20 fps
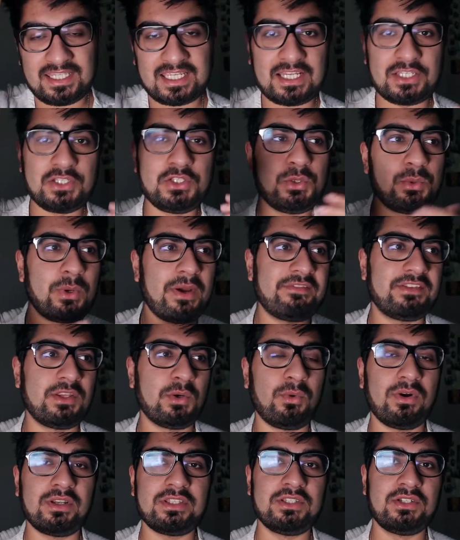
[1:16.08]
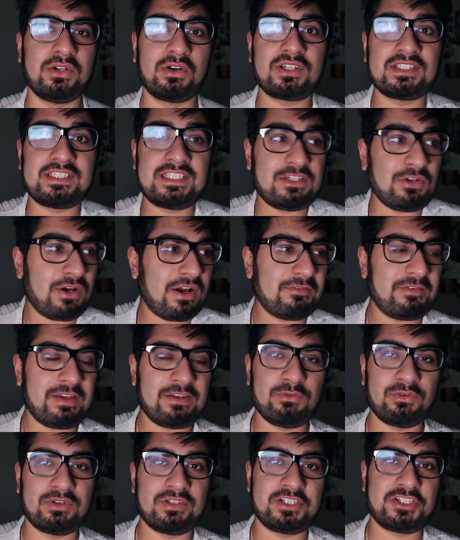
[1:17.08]
They can do whatever they want, you know, because they don't have
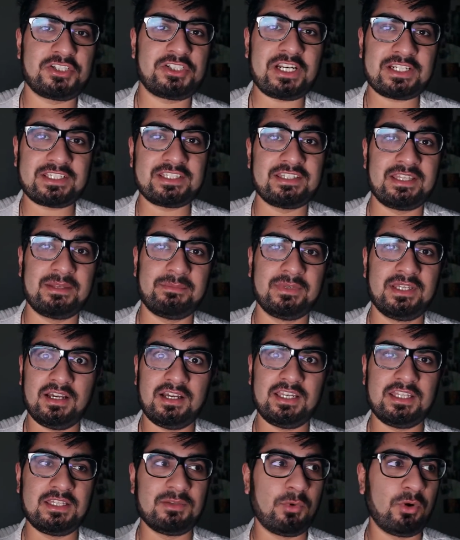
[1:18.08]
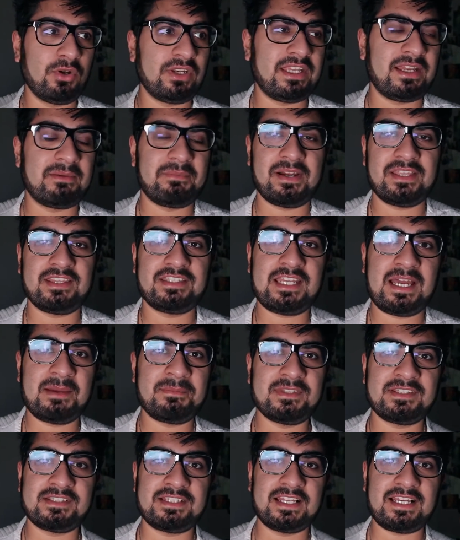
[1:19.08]
anyone distracting them early in the morning, and by the time
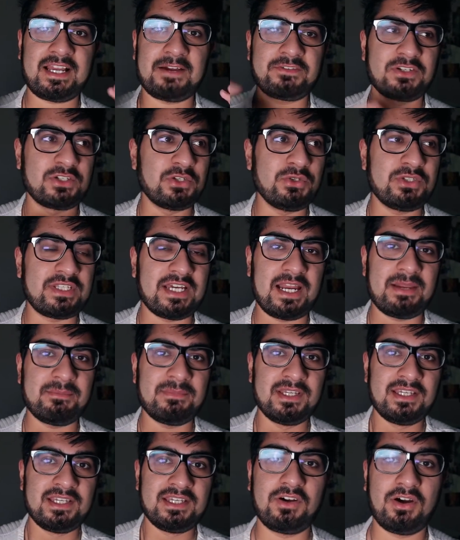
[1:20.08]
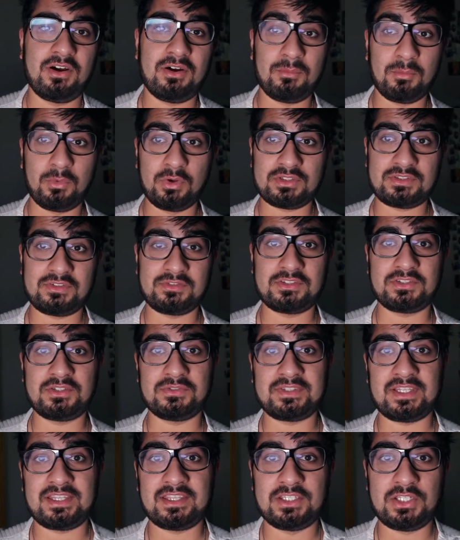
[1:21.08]
it's like afternoon time, they've got most of the stuff
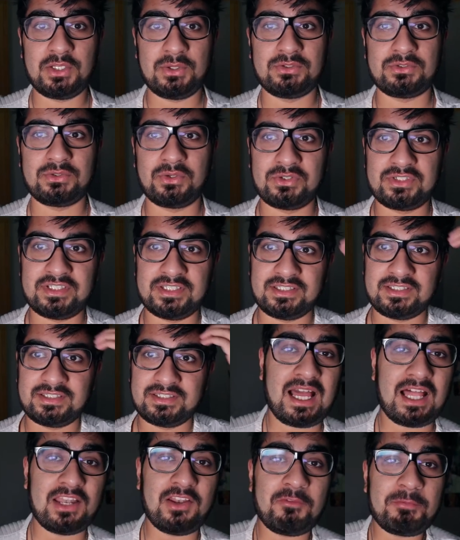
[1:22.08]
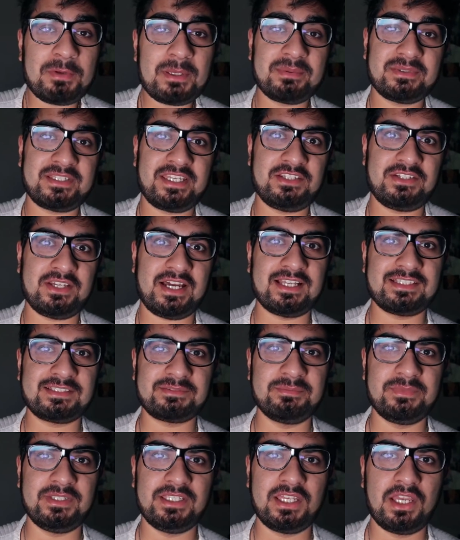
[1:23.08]
that they're doing sorted. A lot of people tend to ask
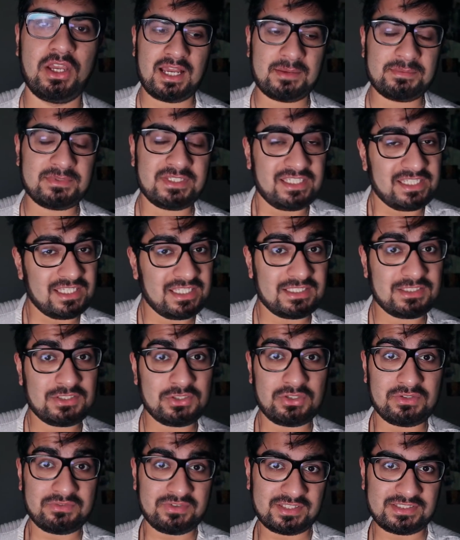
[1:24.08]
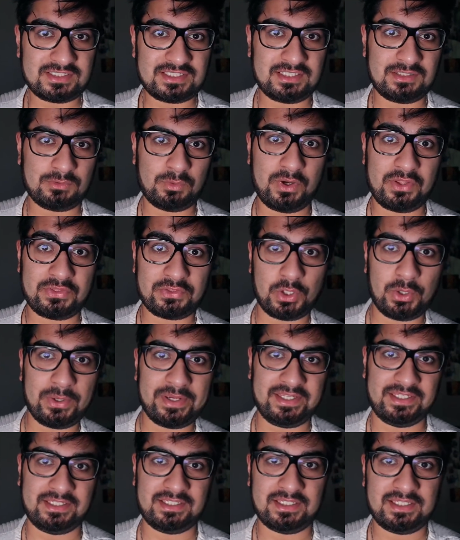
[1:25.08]
me, Abdin, is university worth
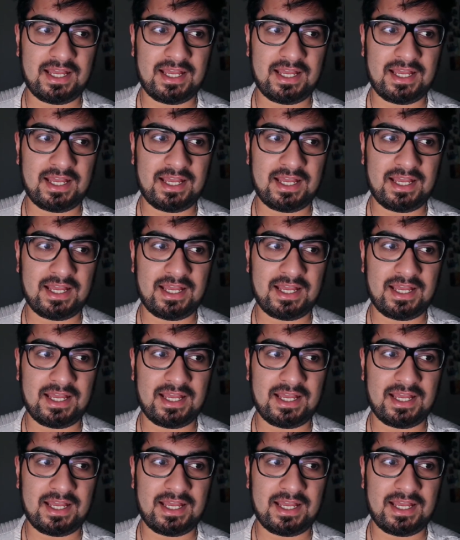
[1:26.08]
going?